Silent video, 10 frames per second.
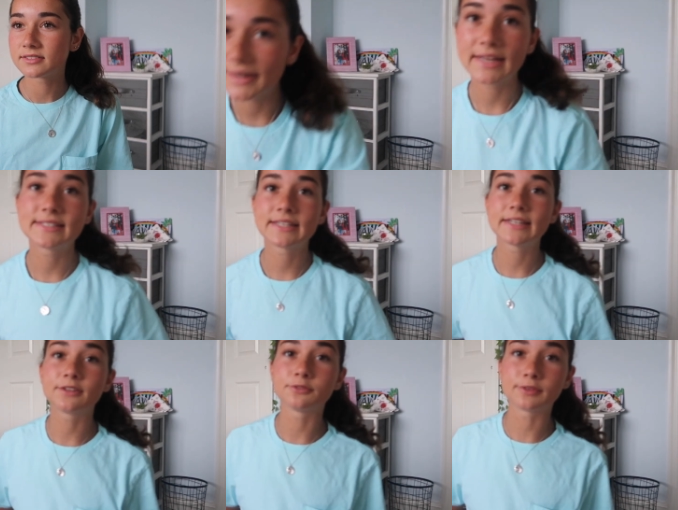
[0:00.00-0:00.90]
but I
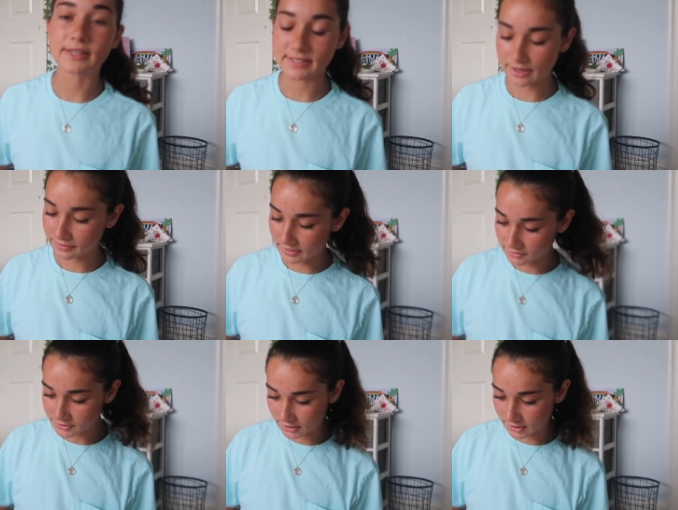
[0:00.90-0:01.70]
did write down things.